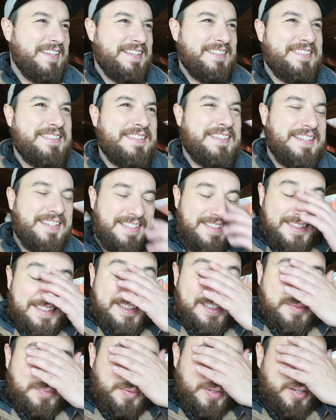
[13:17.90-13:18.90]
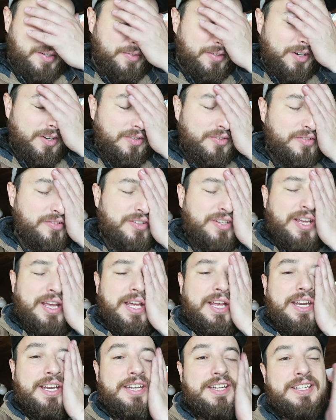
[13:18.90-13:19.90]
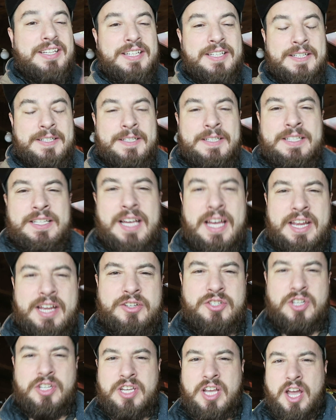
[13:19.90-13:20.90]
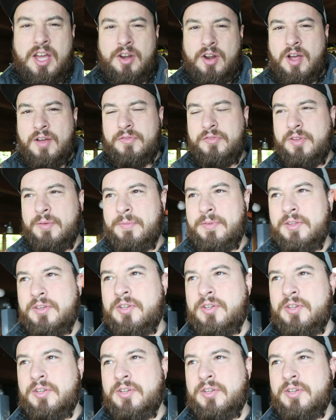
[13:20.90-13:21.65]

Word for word: it's, uh, it's pretty gross and I actually cut off some of the